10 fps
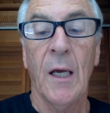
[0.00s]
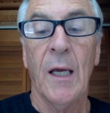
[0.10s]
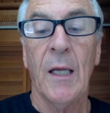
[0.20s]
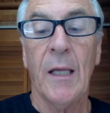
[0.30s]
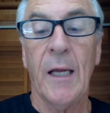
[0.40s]

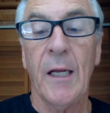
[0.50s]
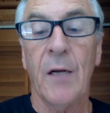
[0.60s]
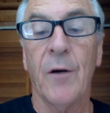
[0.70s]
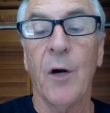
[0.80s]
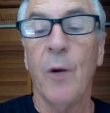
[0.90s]
He landed
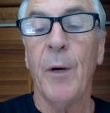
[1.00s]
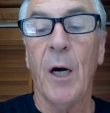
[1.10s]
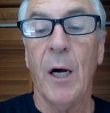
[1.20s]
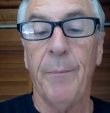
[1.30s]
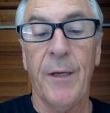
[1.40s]
on
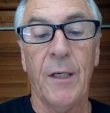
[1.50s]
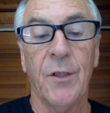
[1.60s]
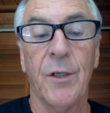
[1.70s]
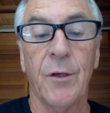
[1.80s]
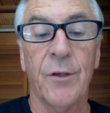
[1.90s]
Omaha
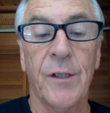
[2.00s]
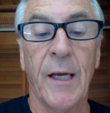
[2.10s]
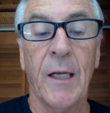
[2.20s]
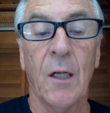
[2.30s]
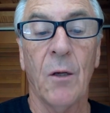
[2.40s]
Beach near
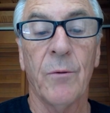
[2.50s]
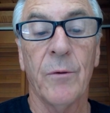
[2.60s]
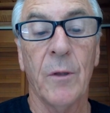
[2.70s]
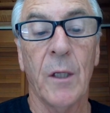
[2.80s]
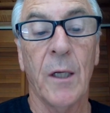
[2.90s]

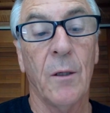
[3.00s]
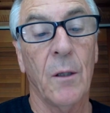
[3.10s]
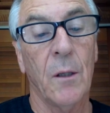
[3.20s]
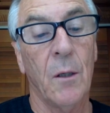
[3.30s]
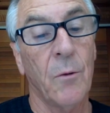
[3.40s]

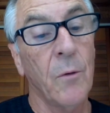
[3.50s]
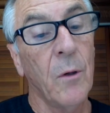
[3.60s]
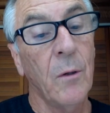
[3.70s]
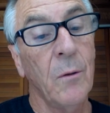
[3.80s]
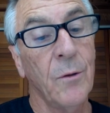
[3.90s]

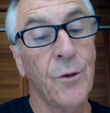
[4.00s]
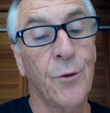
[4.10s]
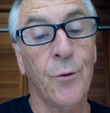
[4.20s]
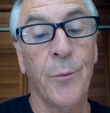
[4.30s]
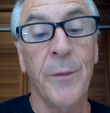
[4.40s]

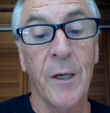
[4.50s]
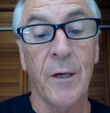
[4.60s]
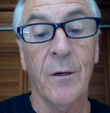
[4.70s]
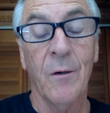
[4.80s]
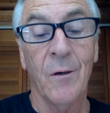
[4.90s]

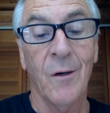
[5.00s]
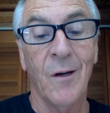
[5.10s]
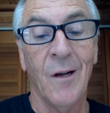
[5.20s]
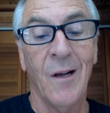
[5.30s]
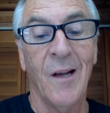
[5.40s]
Saint-Laurent-sur-Mer.
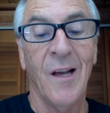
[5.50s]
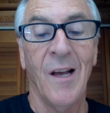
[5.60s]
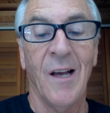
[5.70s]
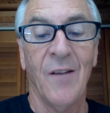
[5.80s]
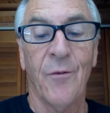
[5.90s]

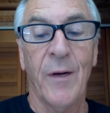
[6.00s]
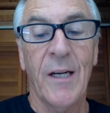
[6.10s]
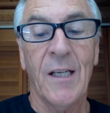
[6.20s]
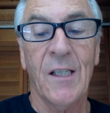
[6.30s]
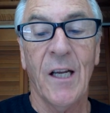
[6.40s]
3
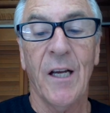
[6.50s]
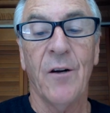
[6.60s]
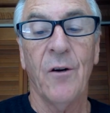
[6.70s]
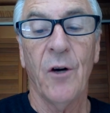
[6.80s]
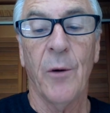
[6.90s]
days
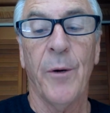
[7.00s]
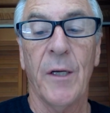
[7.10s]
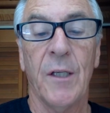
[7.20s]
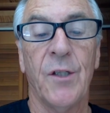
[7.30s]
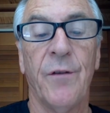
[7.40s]
later, Herbert
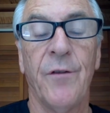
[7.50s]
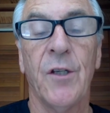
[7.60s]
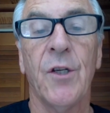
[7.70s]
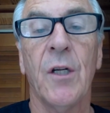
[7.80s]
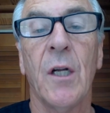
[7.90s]
and his
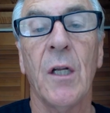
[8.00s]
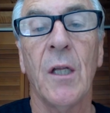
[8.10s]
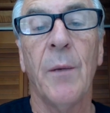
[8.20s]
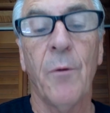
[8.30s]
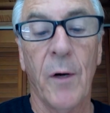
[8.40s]
division
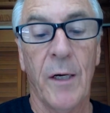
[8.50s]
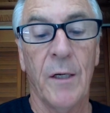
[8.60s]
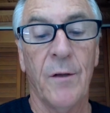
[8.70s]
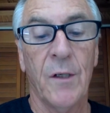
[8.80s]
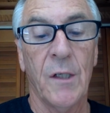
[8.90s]

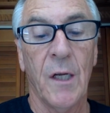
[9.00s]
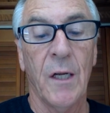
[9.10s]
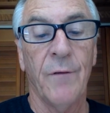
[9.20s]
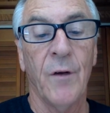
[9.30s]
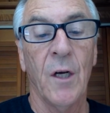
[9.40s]
liberated the
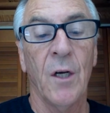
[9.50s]
city of